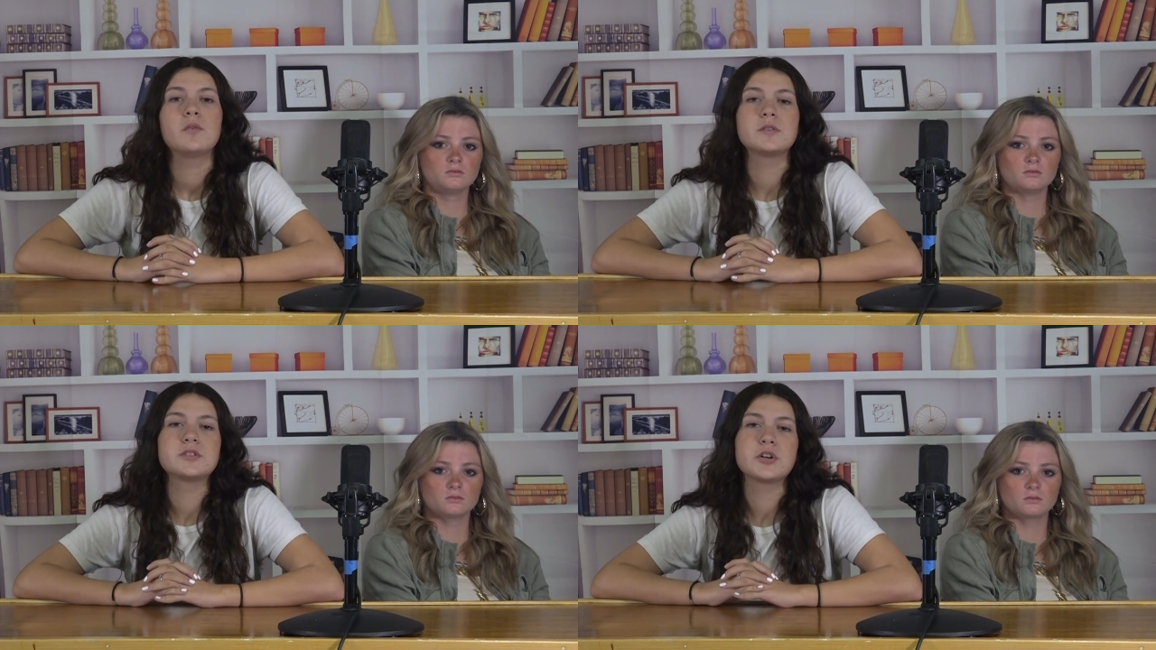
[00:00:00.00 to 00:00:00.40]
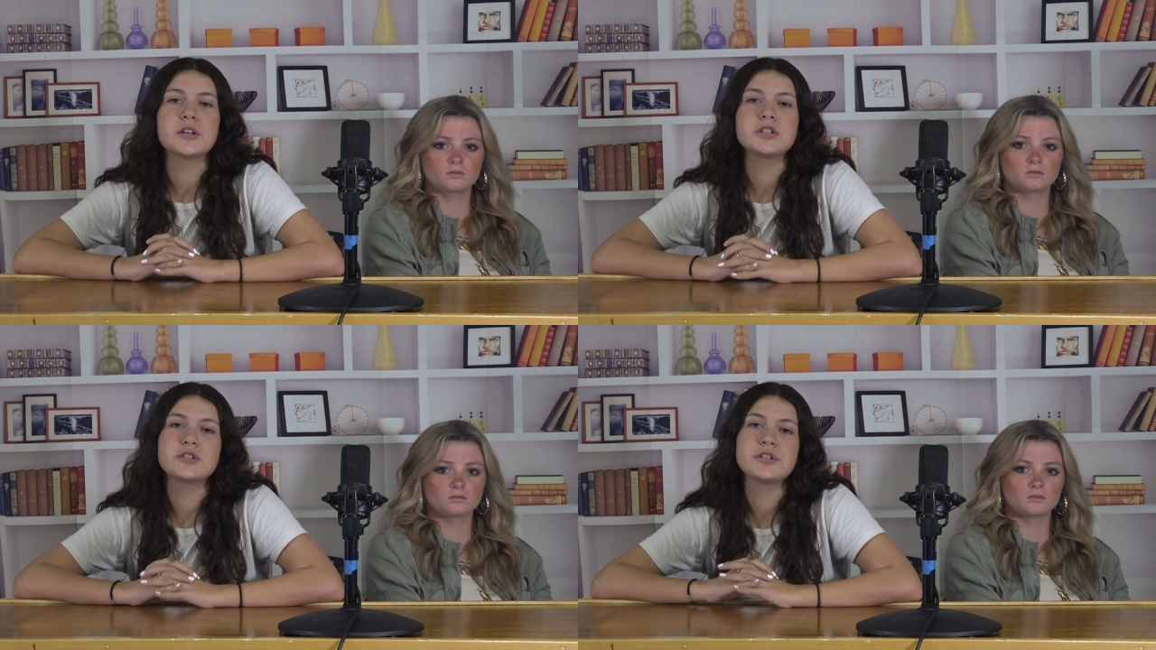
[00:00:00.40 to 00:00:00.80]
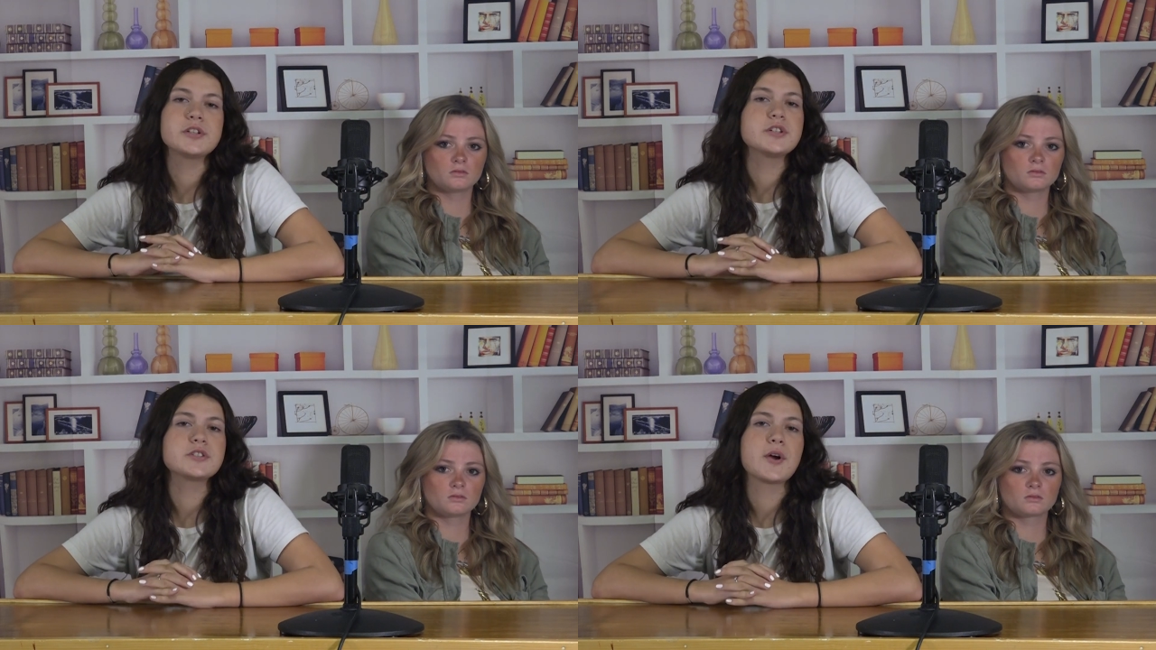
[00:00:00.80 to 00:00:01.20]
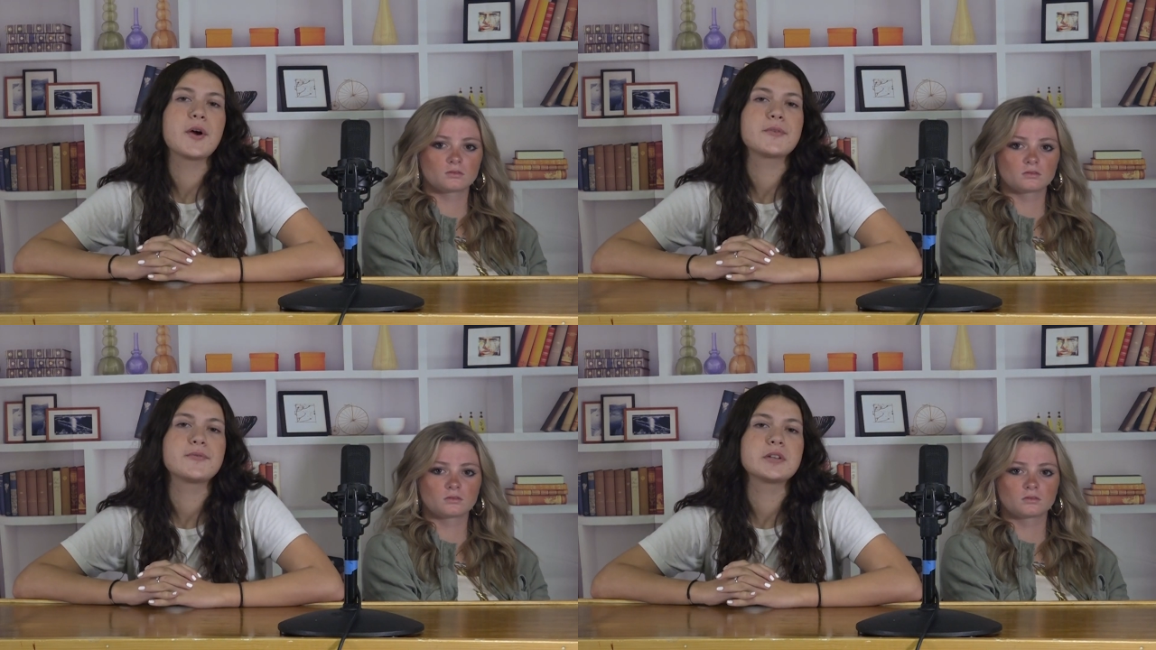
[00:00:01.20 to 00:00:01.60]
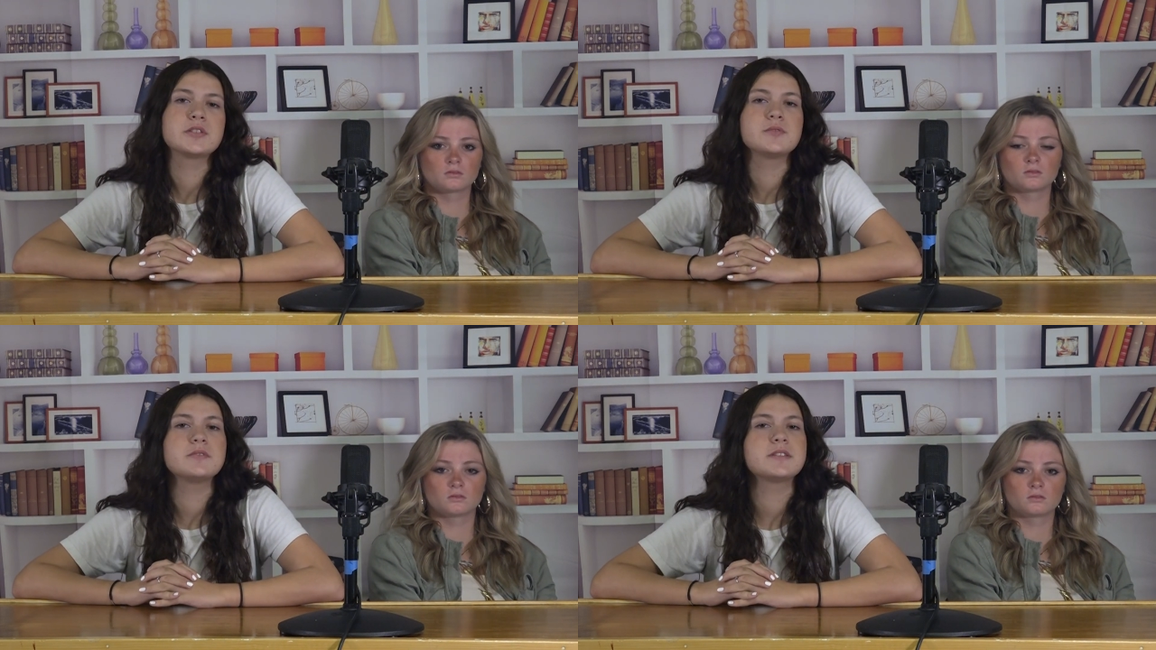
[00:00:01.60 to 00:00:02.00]
Speaker 1: Returning cheerleaders are free
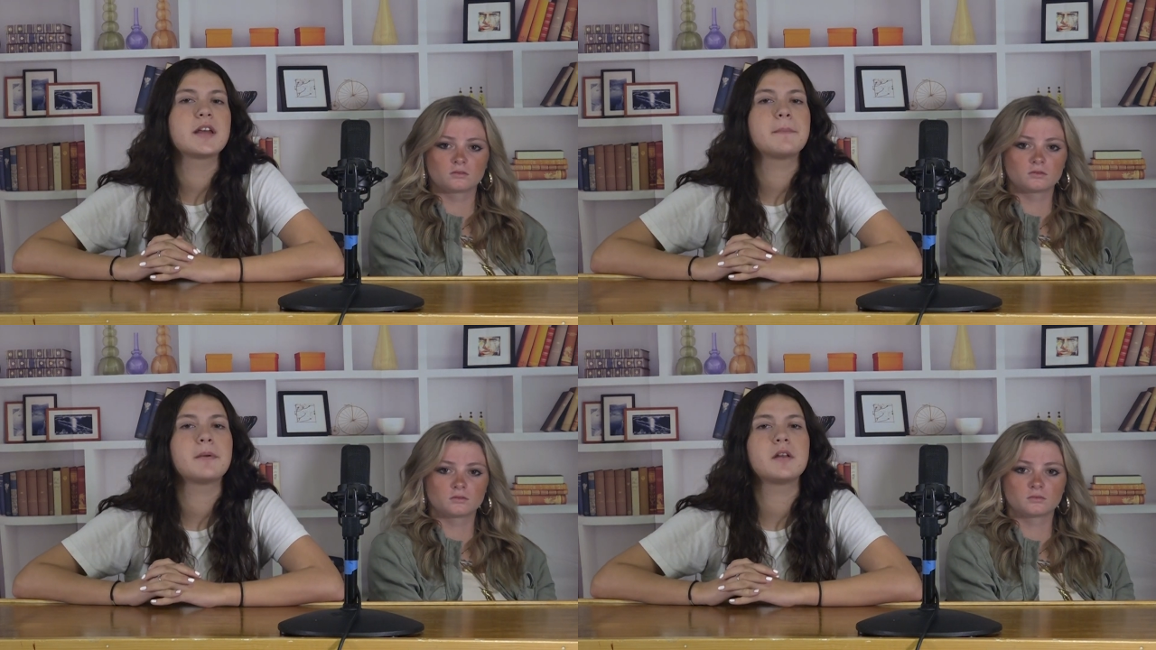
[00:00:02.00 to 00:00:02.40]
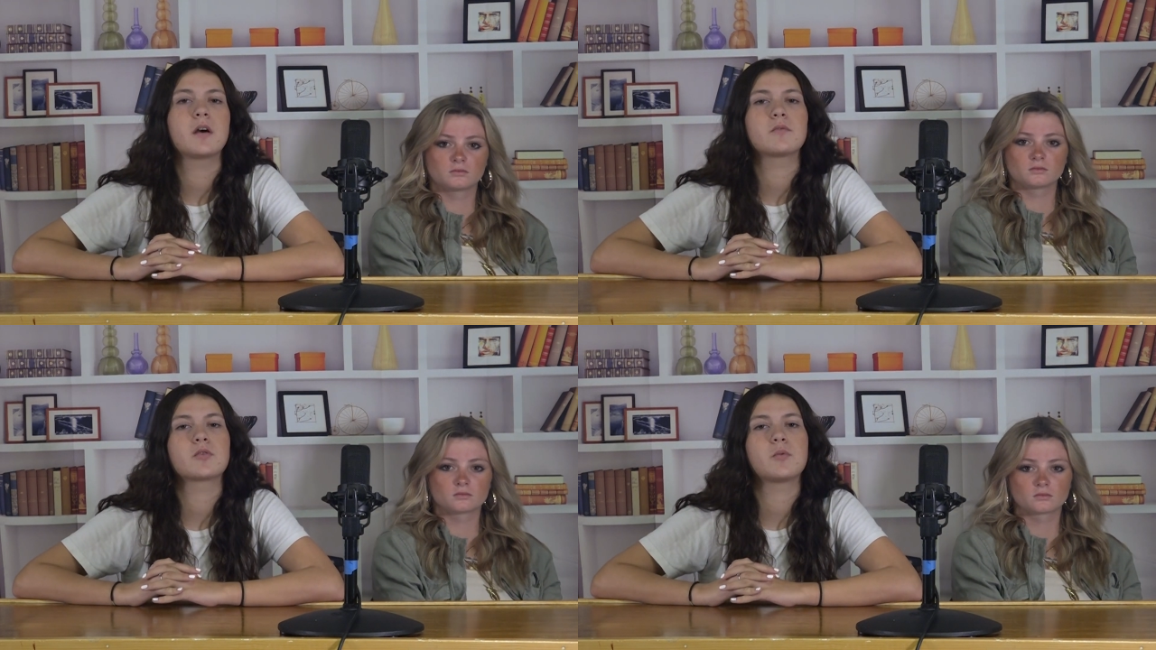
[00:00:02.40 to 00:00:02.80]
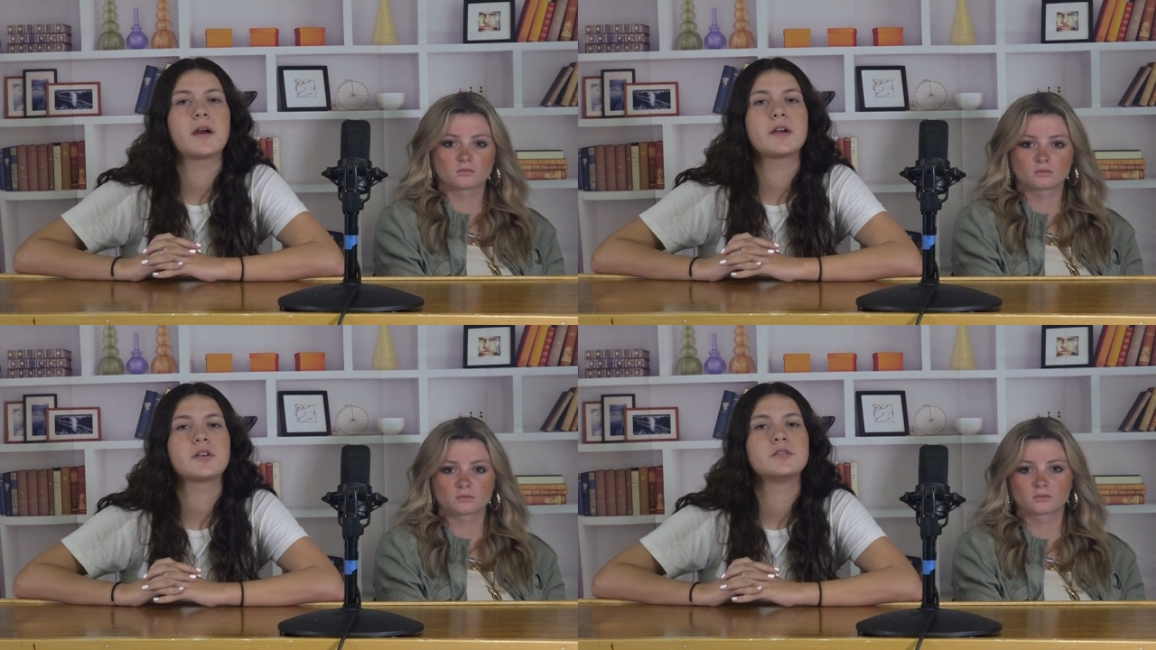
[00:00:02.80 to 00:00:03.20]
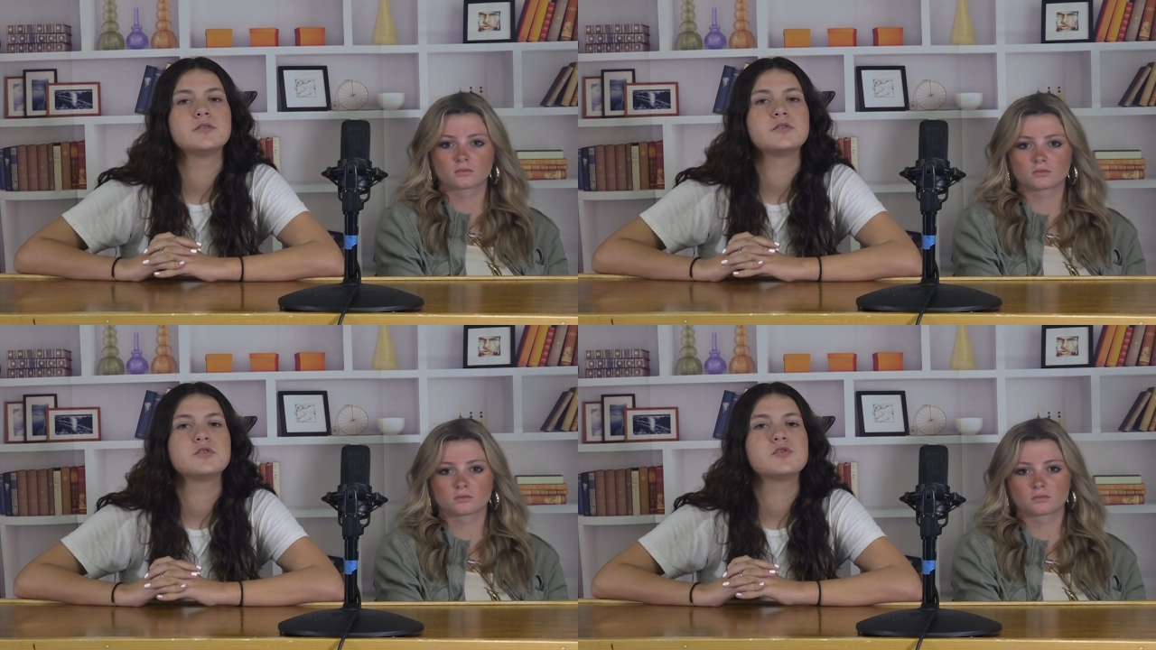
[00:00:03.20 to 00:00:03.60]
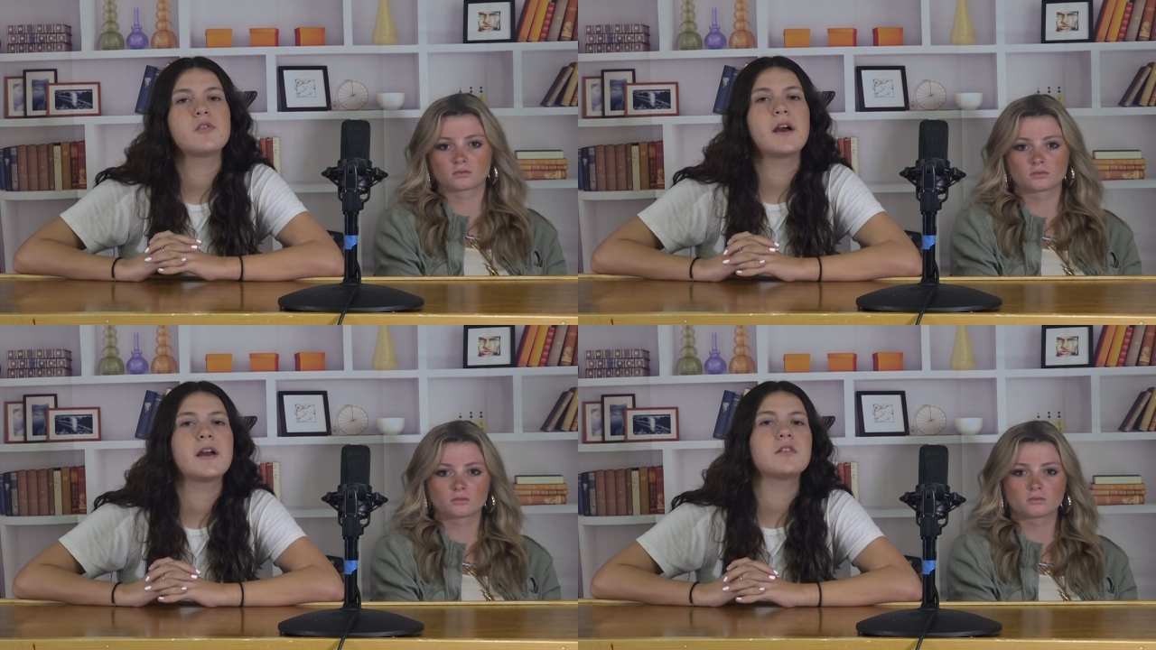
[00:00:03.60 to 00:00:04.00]
to attend but not required.
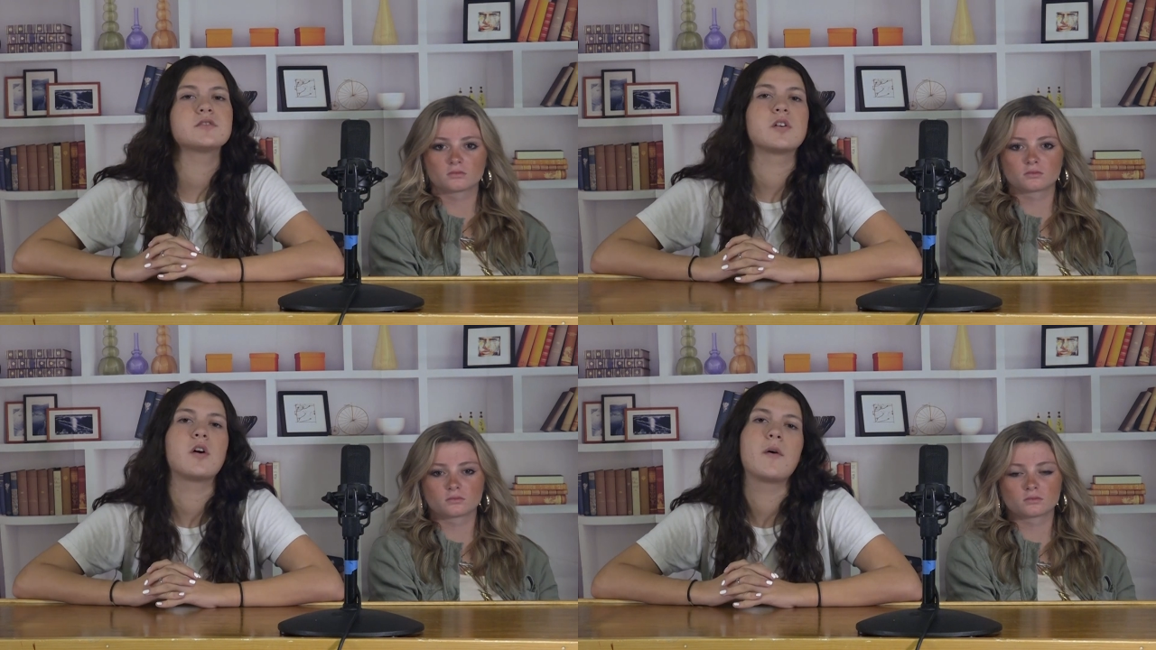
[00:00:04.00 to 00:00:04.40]
Tryouts